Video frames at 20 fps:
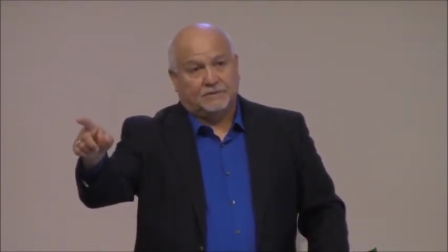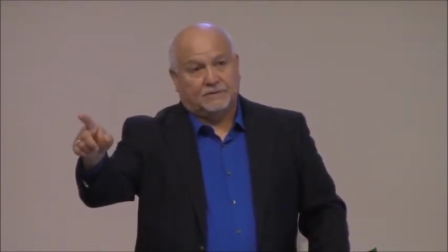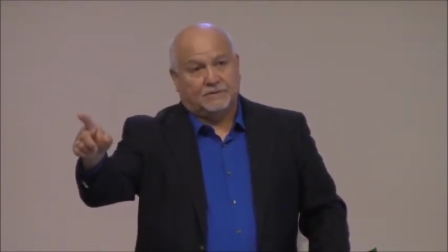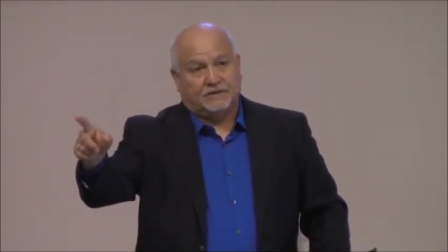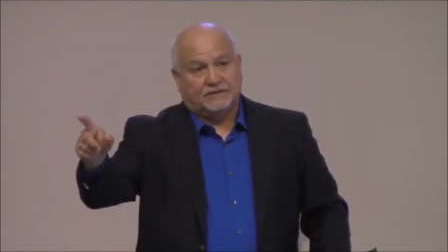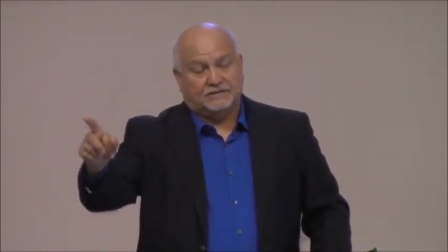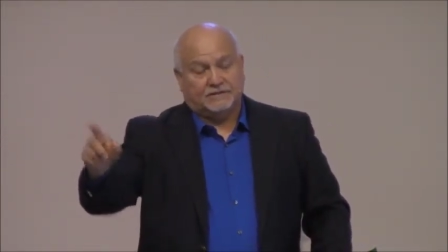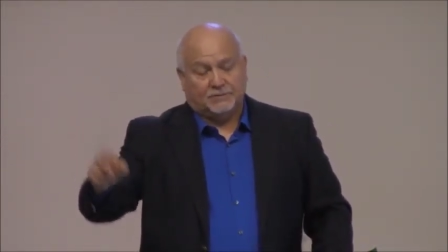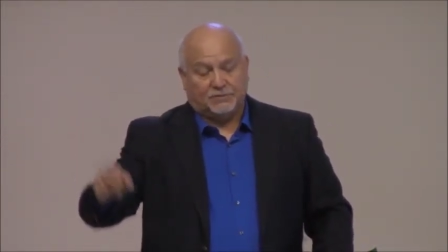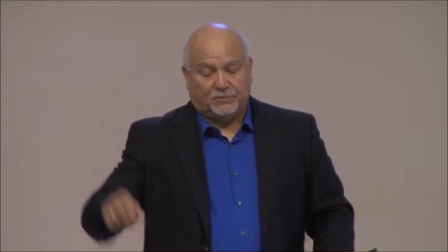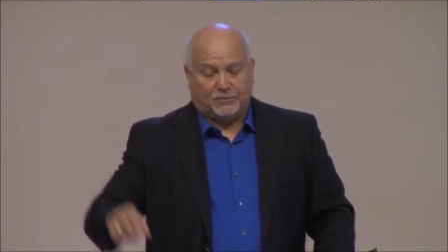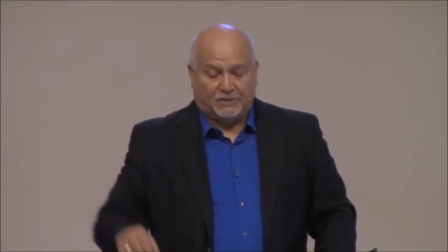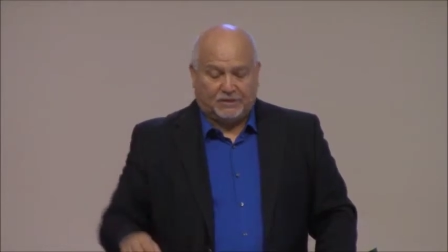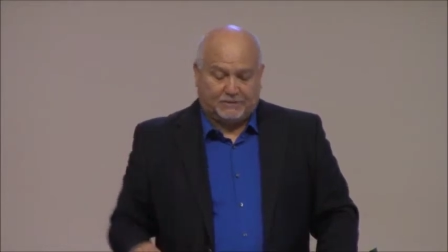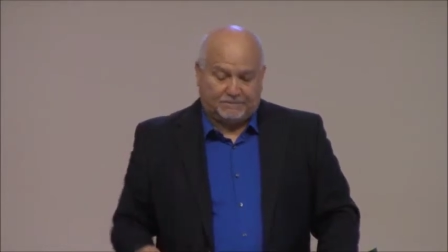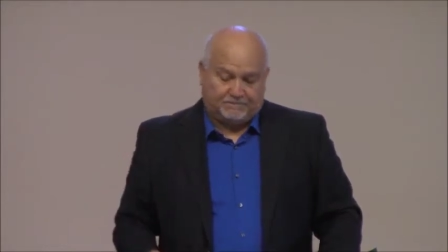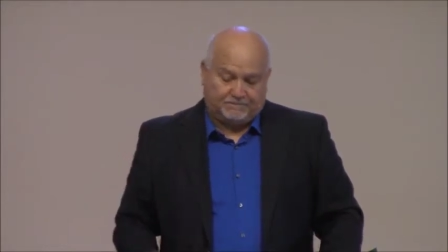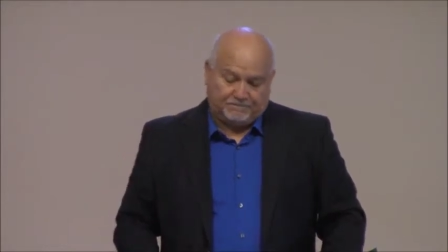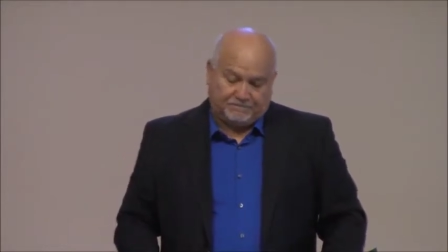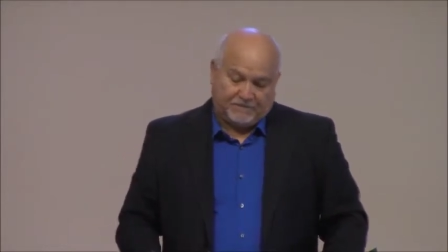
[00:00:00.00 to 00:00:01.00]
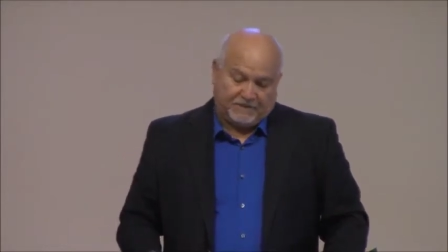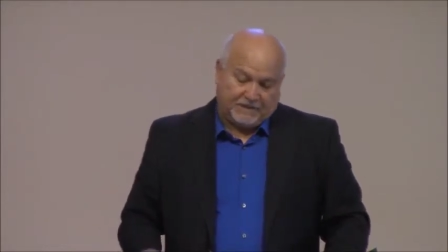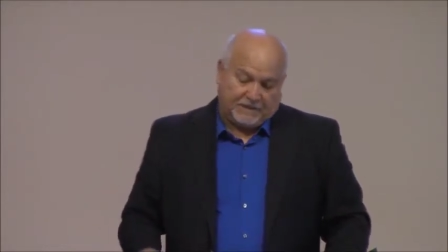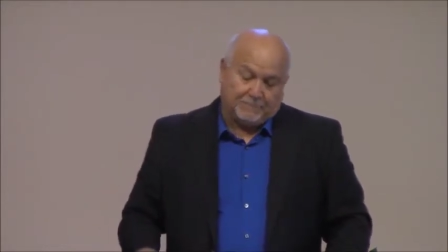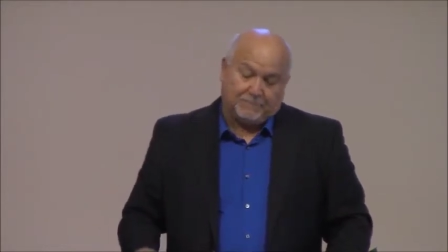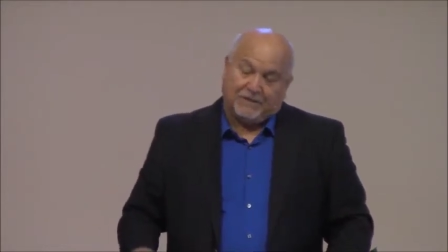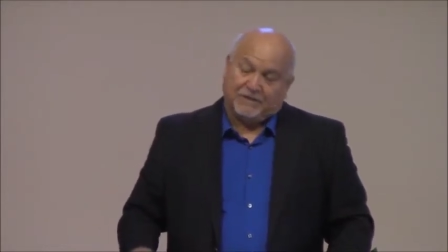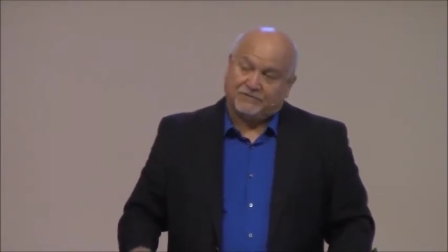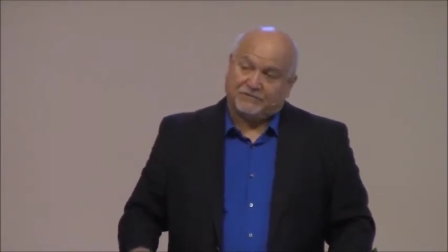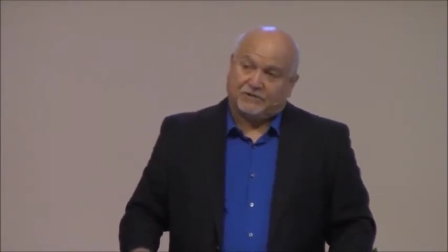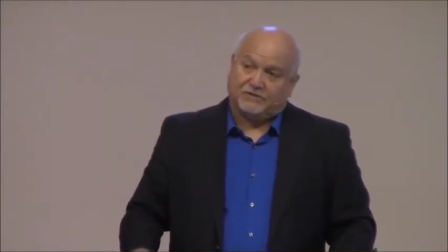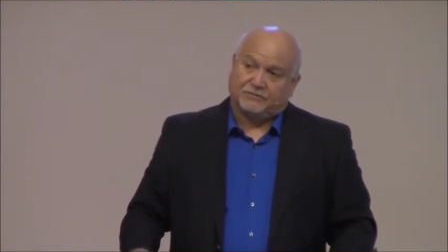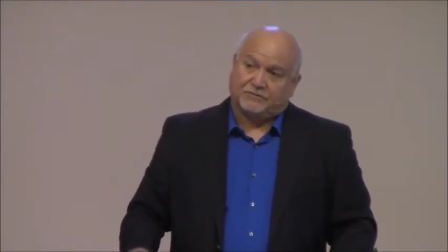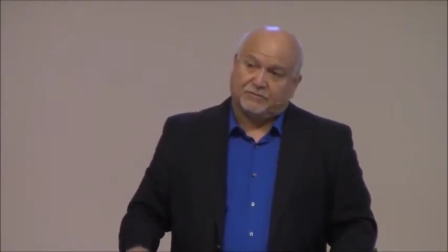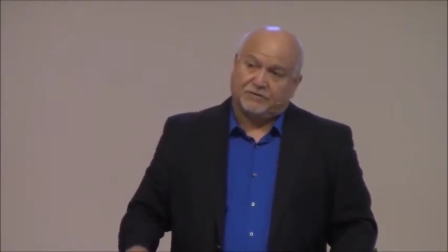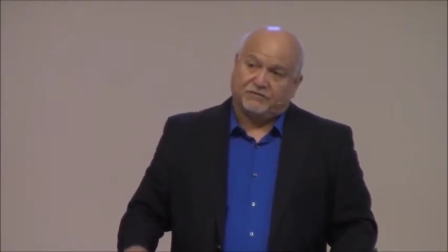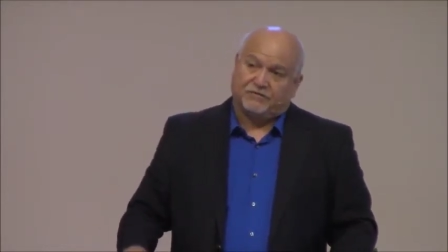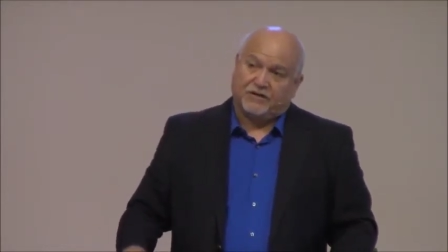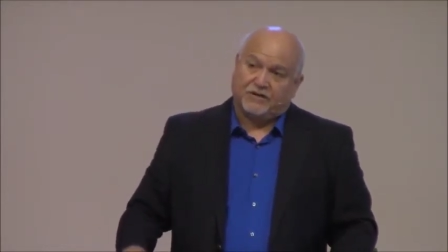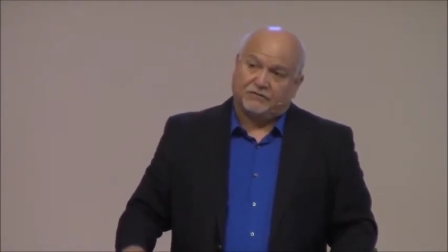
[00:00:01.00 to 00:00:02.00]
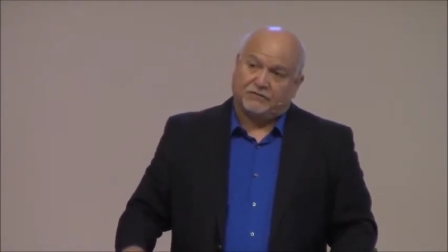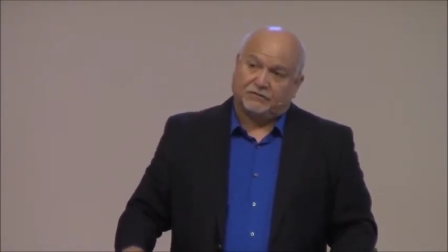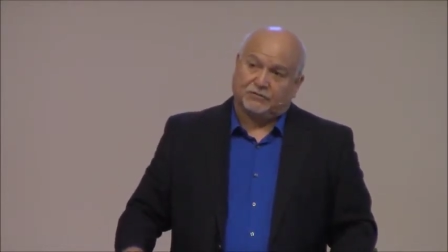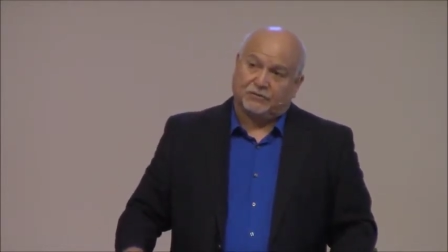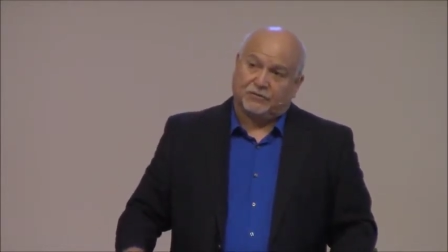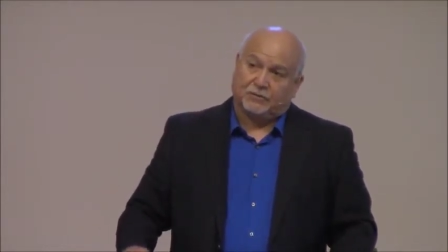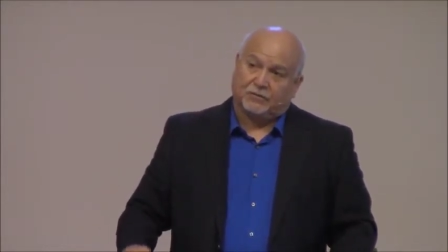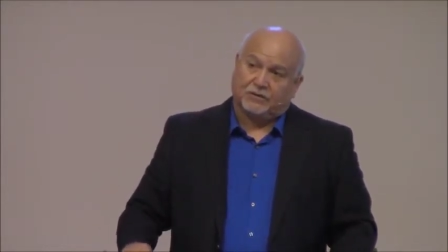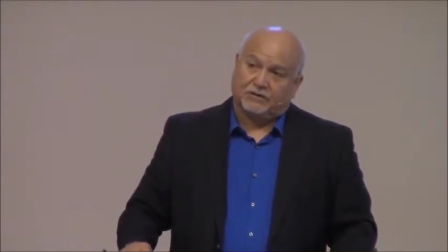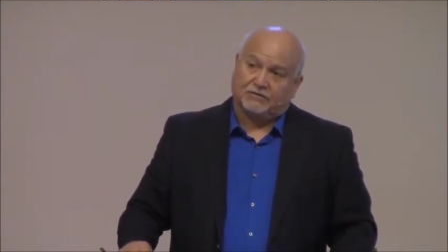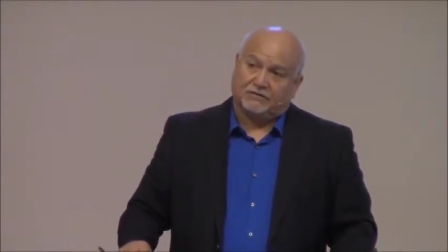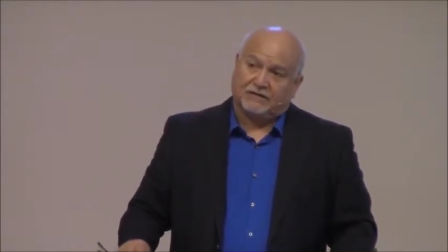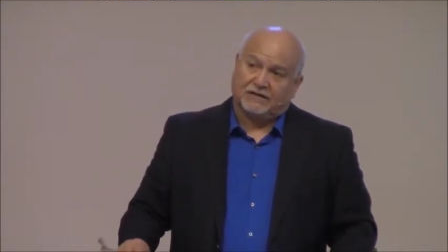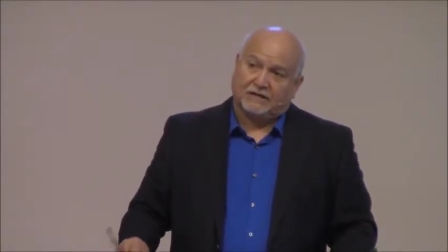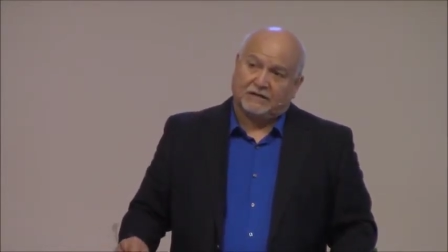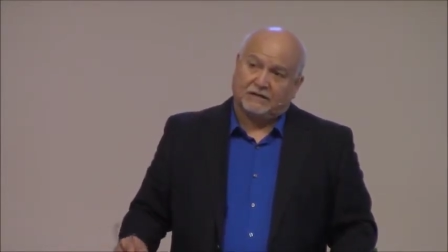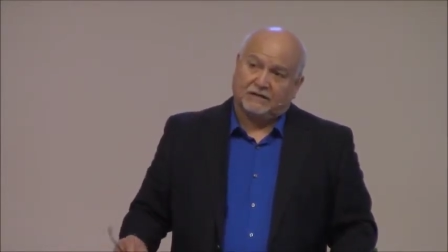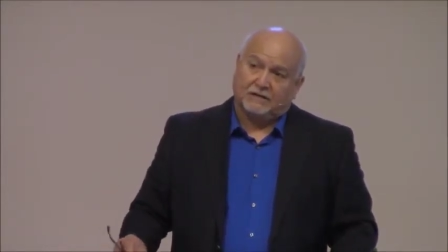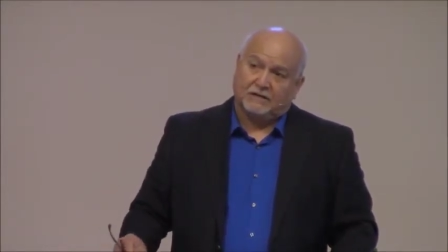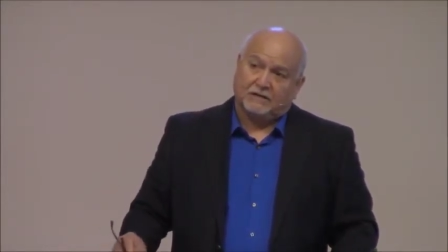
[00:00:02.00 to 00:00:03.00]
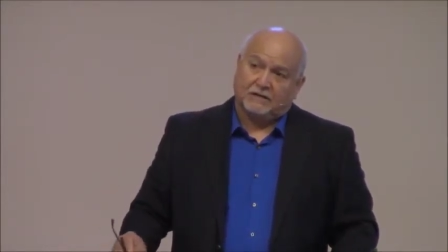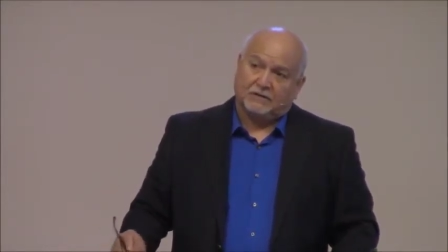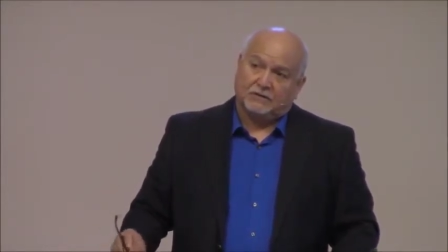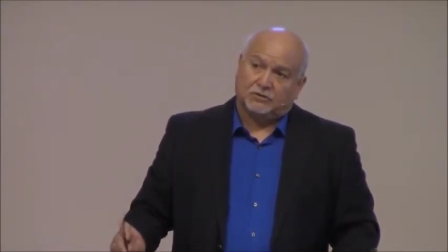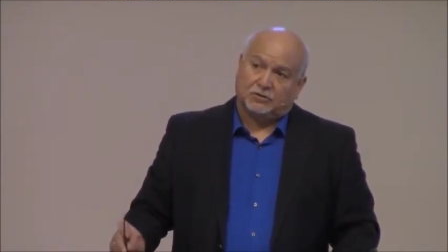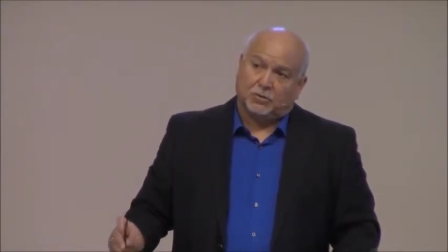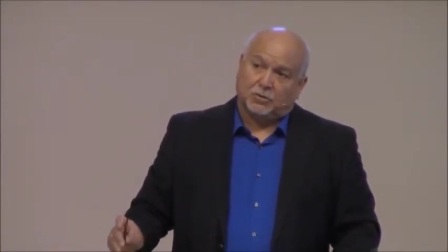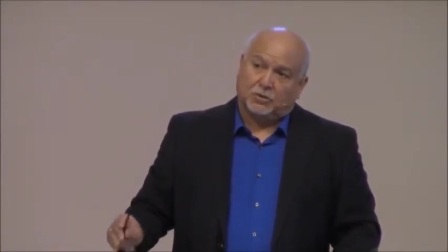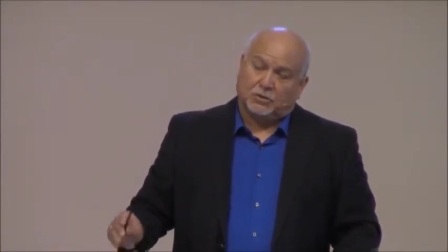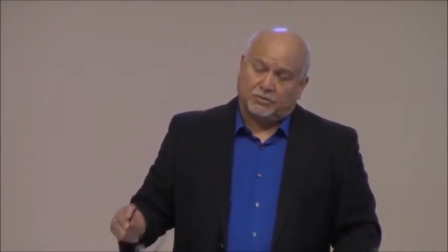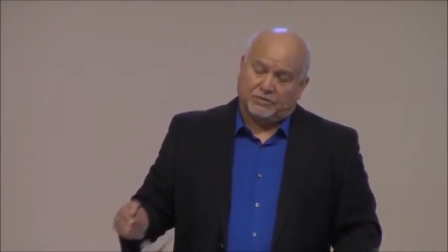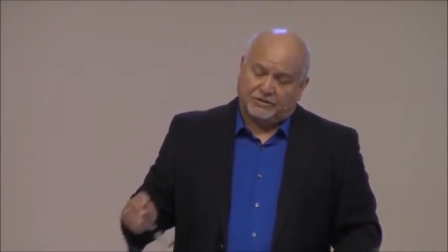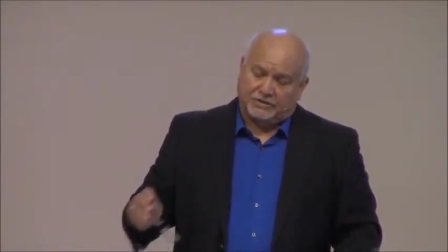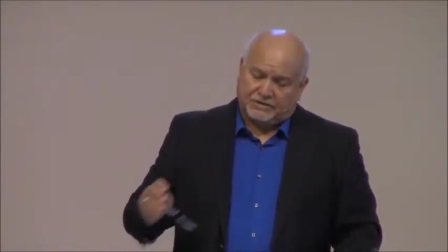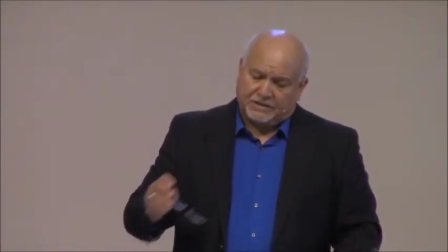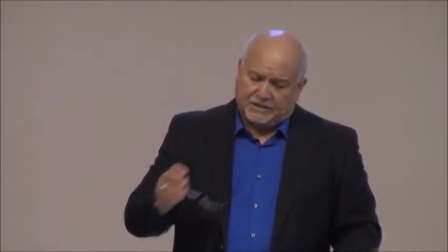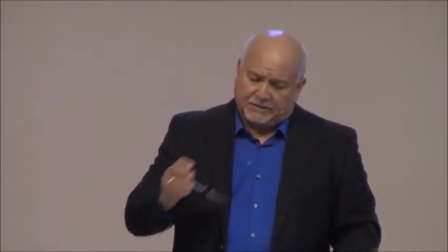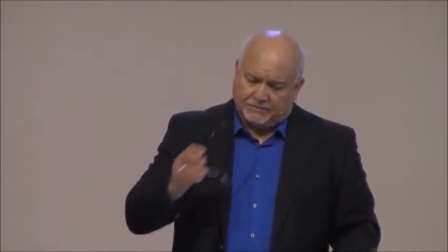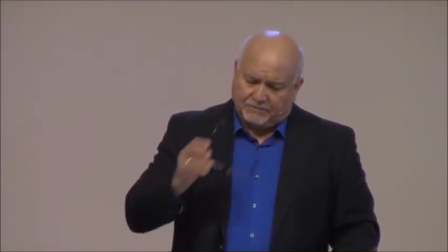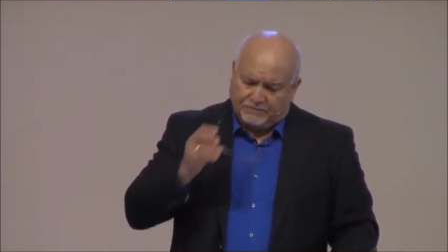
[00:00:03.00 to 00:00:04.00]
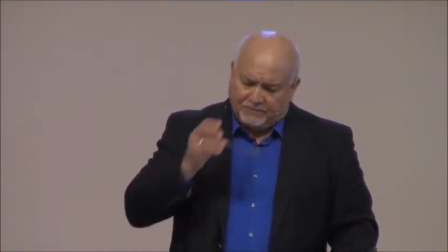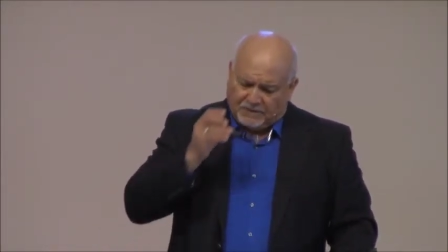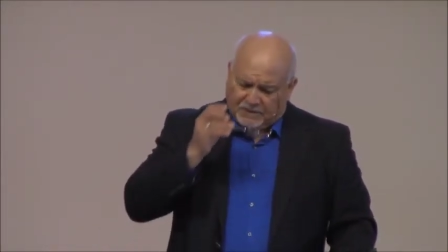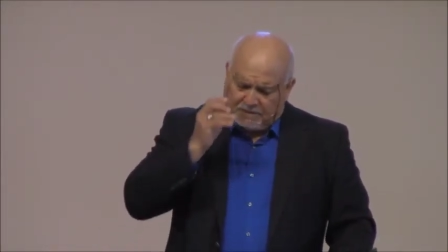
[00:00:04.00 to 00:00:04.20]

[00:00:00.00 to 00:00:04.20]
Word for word: That's number one. It pays off to be faithful to the work of God, to work with a team.